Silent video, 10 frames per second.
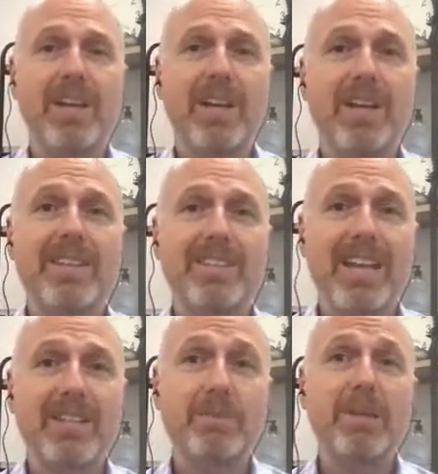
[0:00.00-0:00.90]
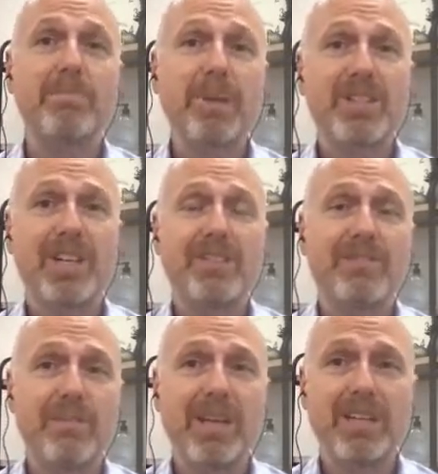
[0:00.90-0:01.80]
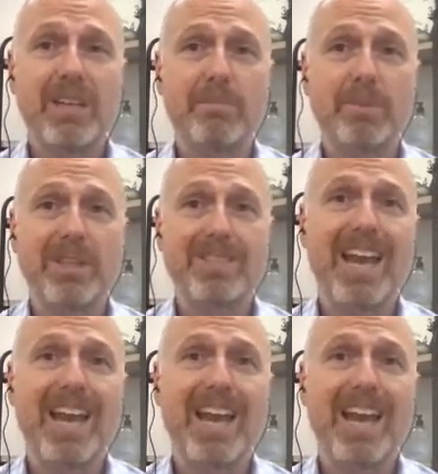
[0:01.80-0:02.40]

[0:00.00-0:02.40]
This has been a big change for many companies.